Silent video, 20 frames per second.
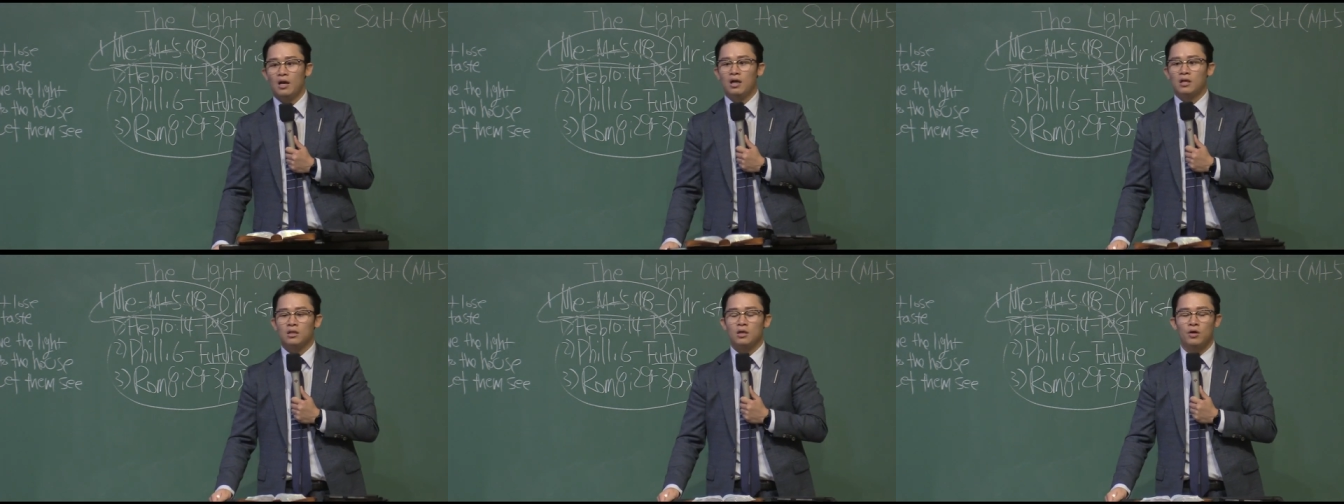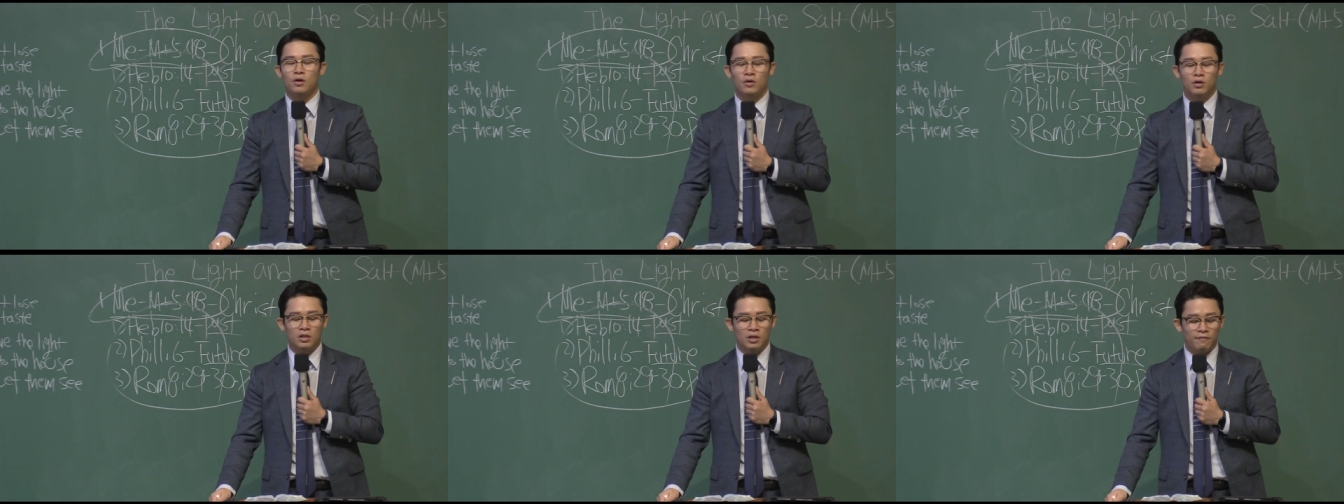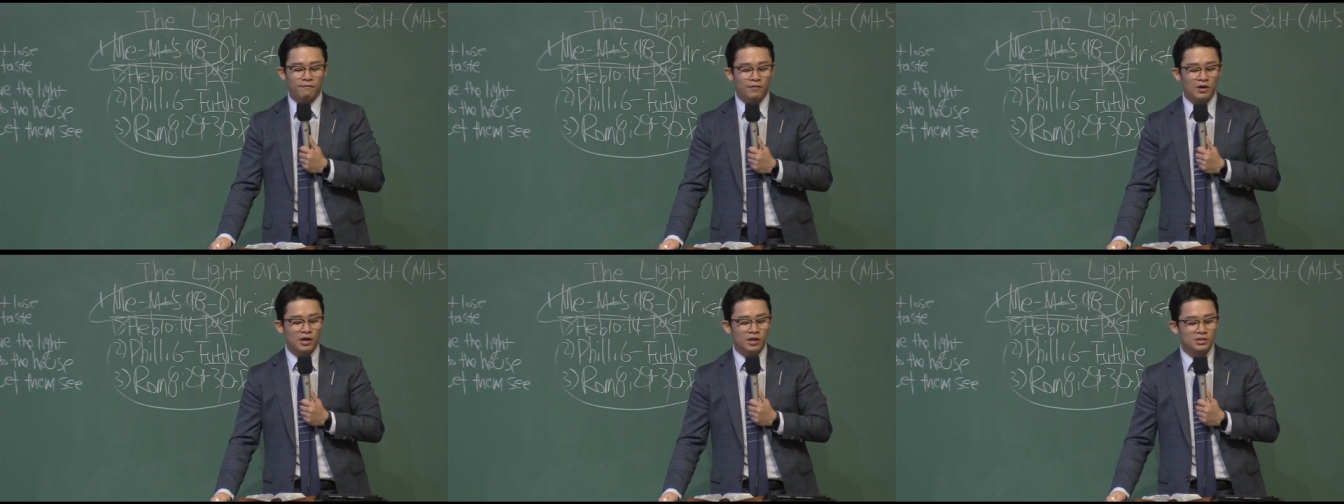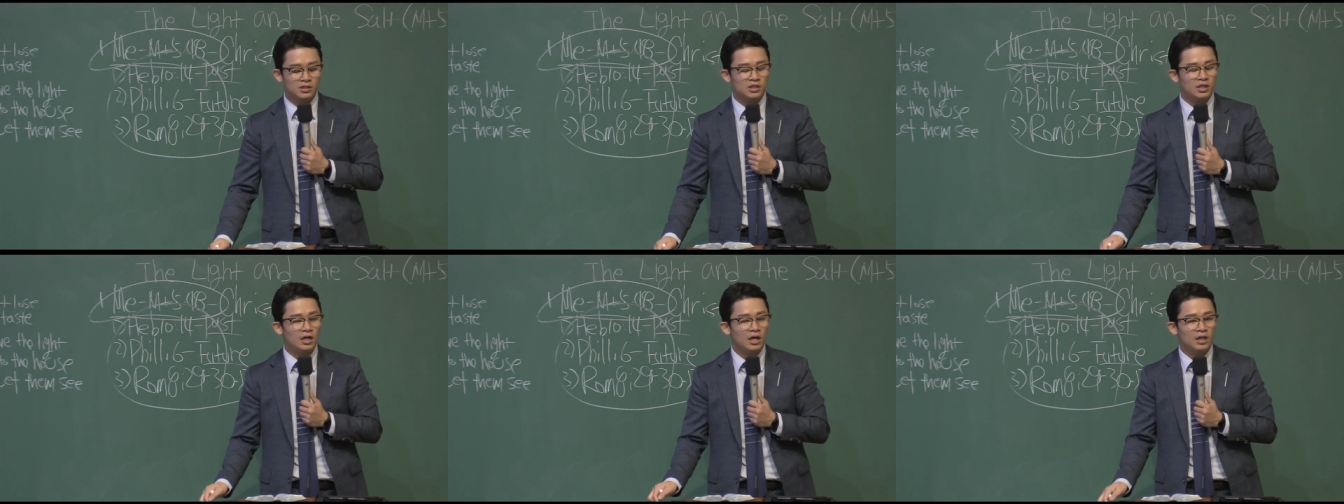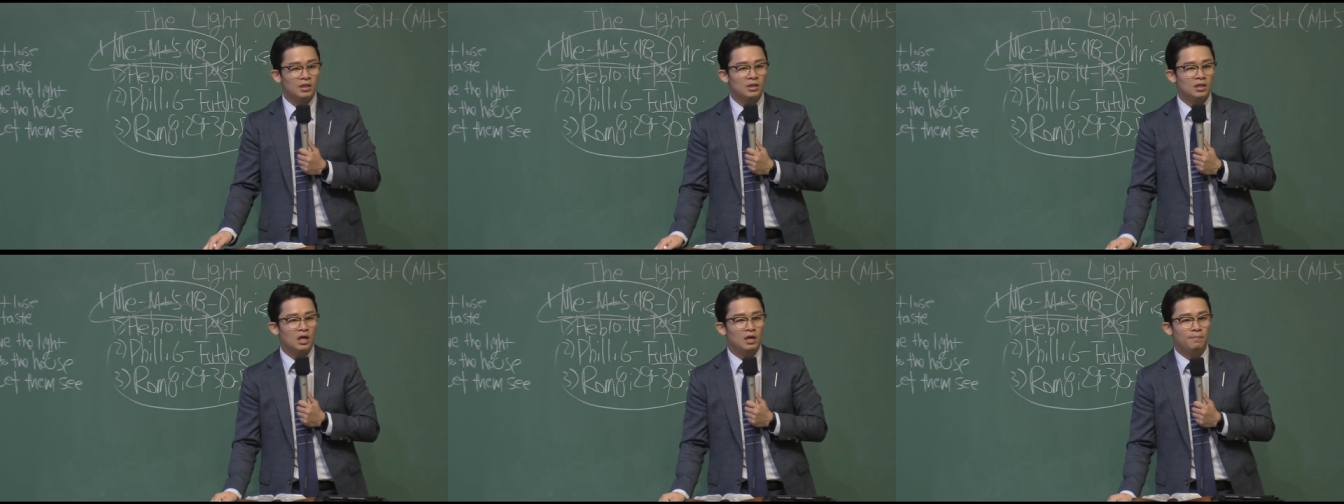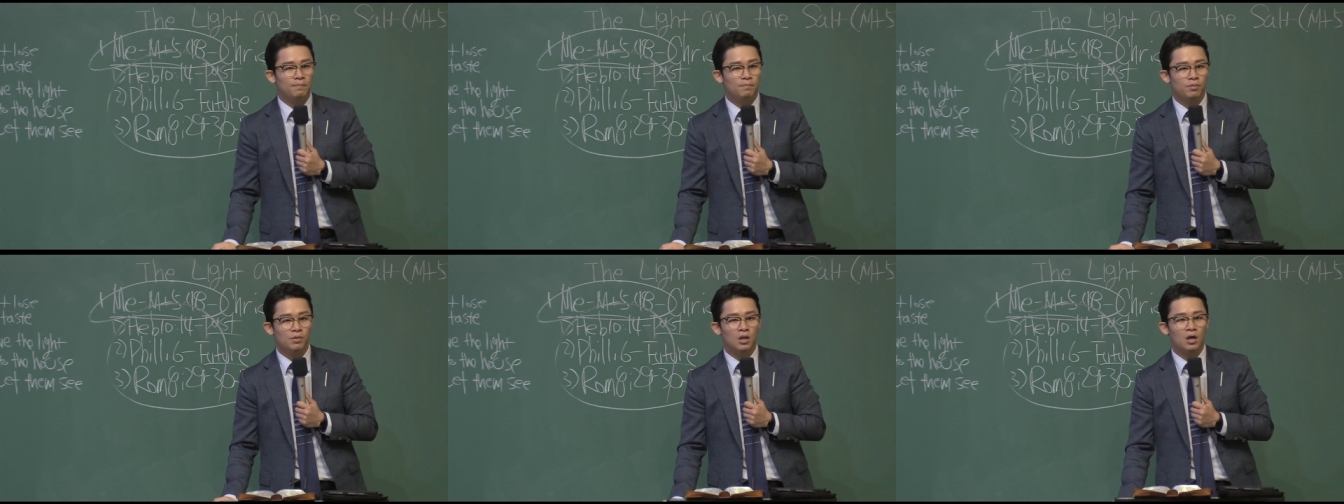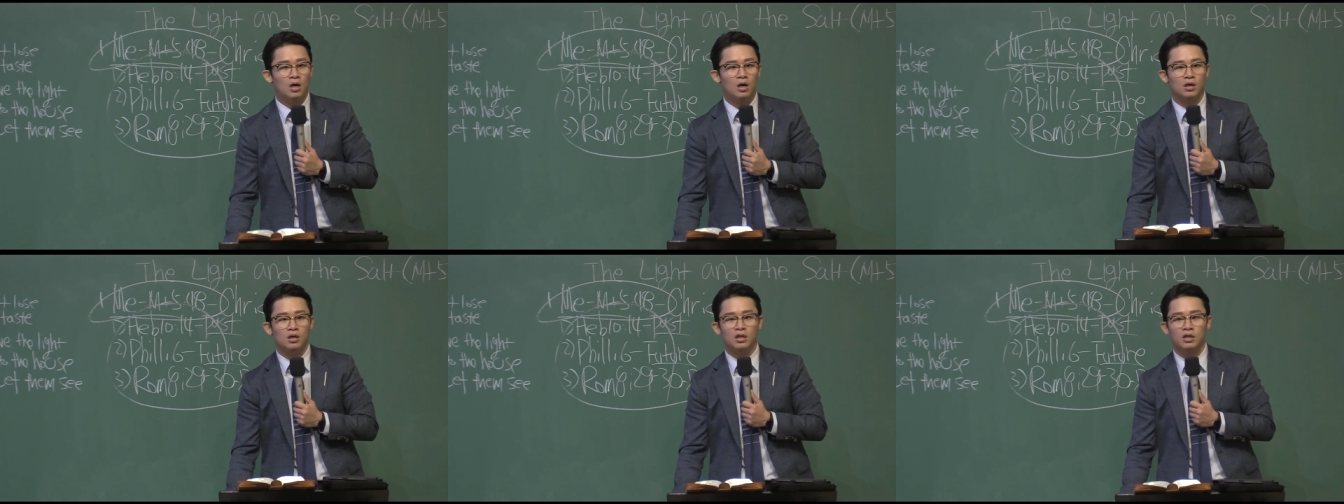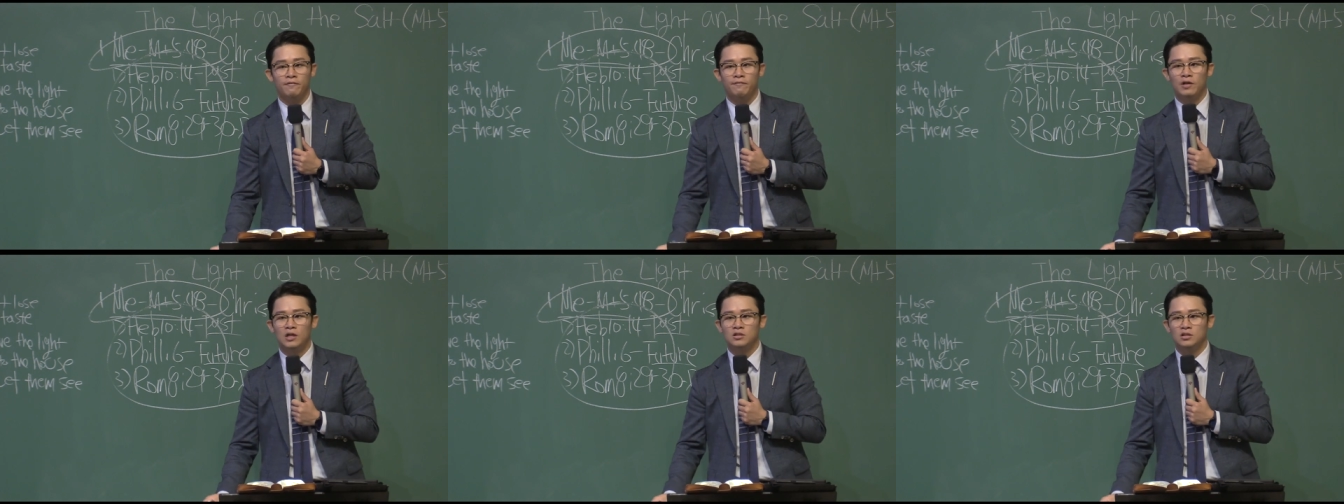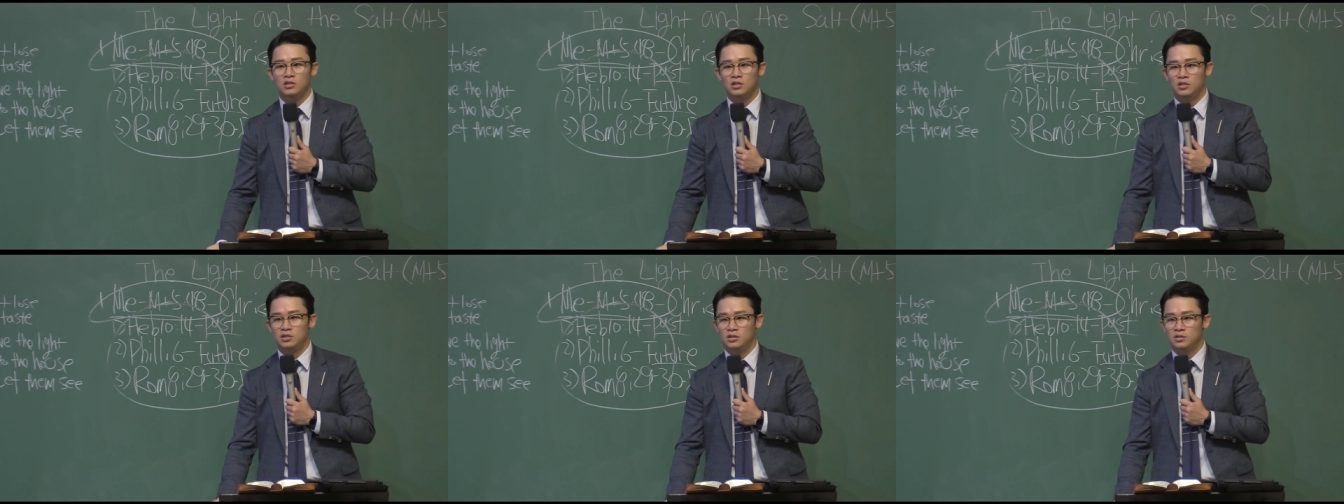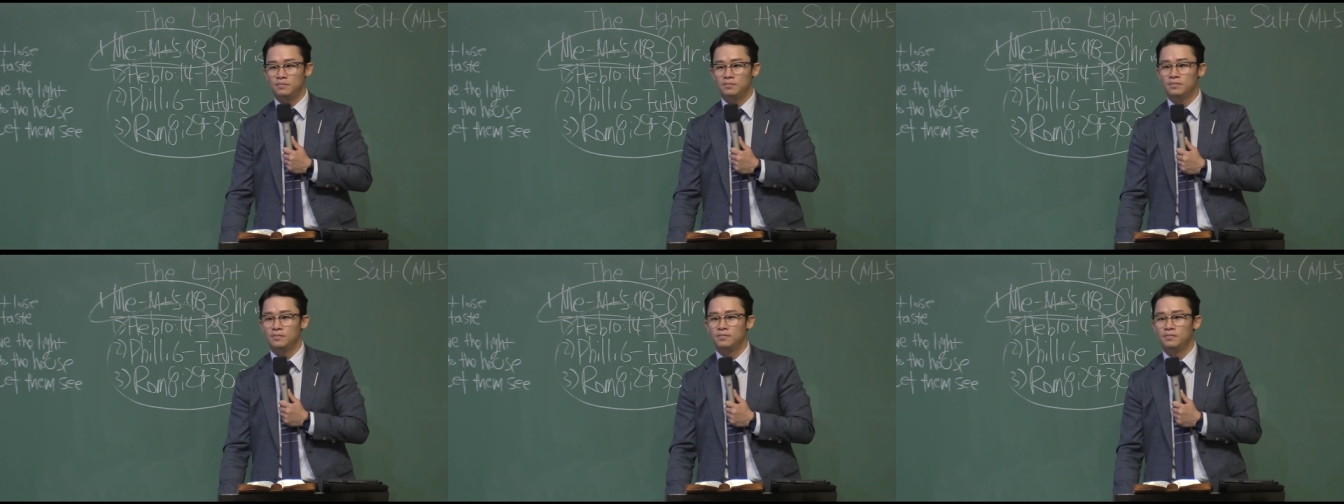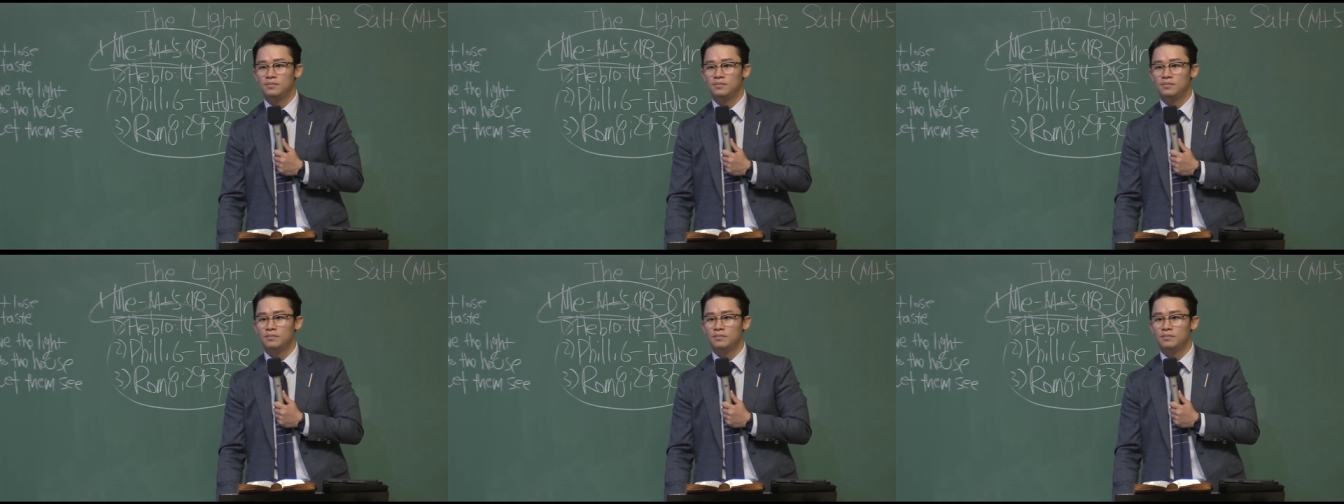coronavirus cannot block evangelism.